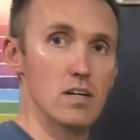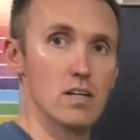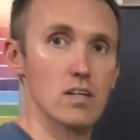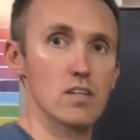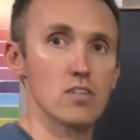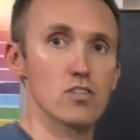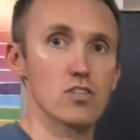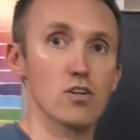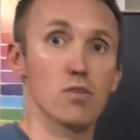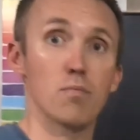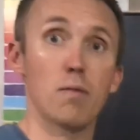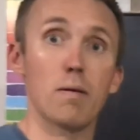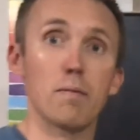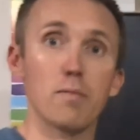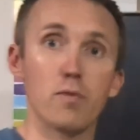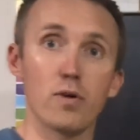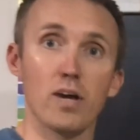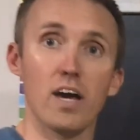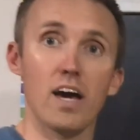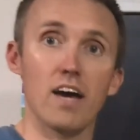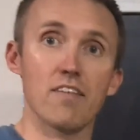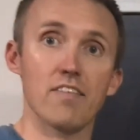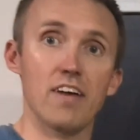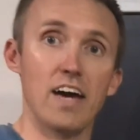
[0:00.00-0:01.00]
So maybe we
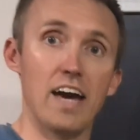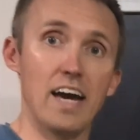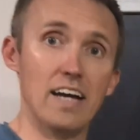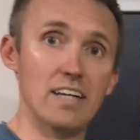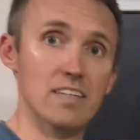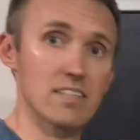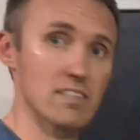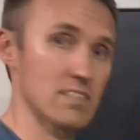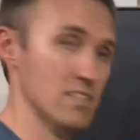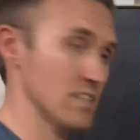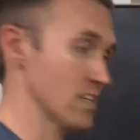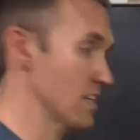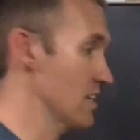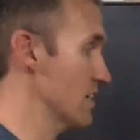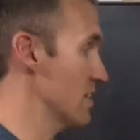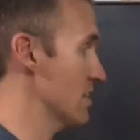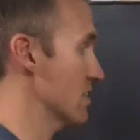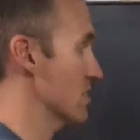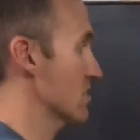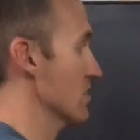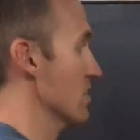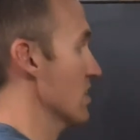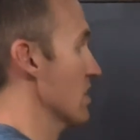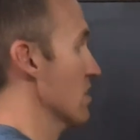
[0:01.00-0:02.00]
have x
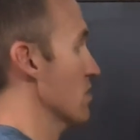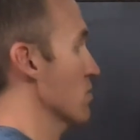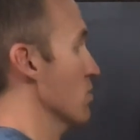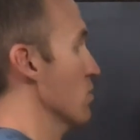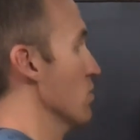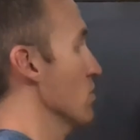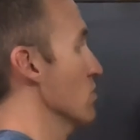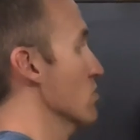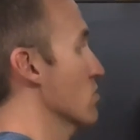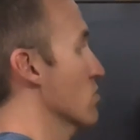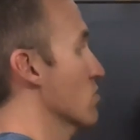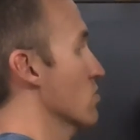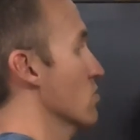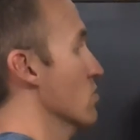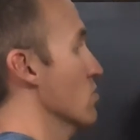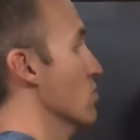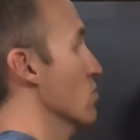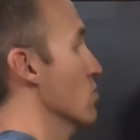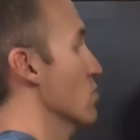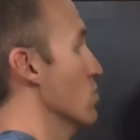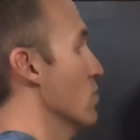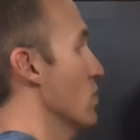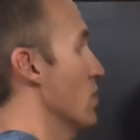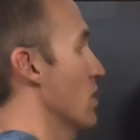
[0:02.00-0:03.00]
is equal
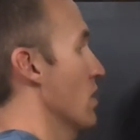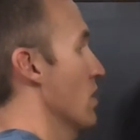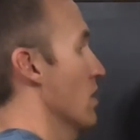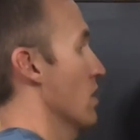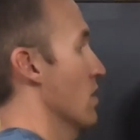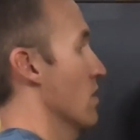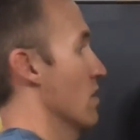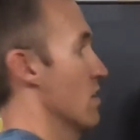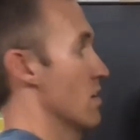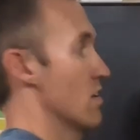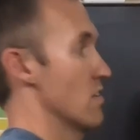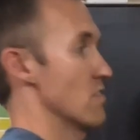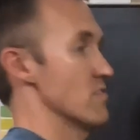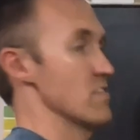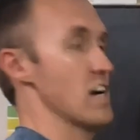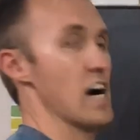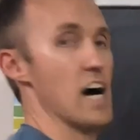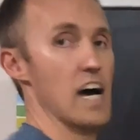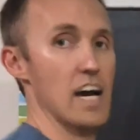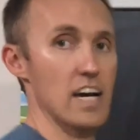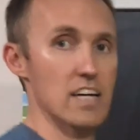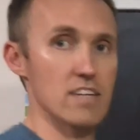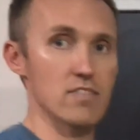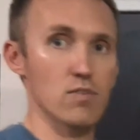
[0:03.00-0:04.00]
to
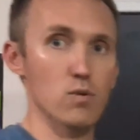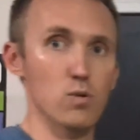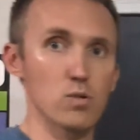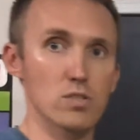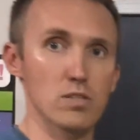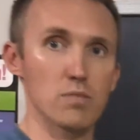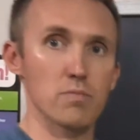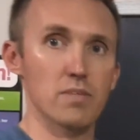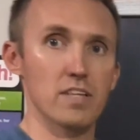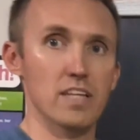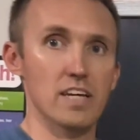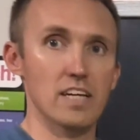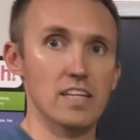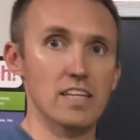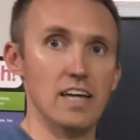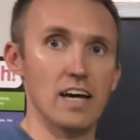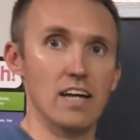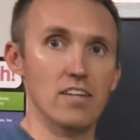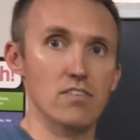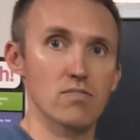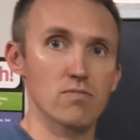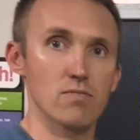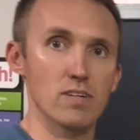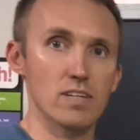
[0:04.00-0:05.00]
5 or something like
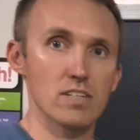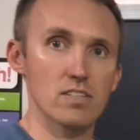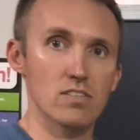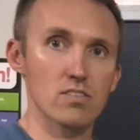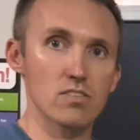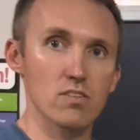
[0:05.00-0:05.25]
that, right?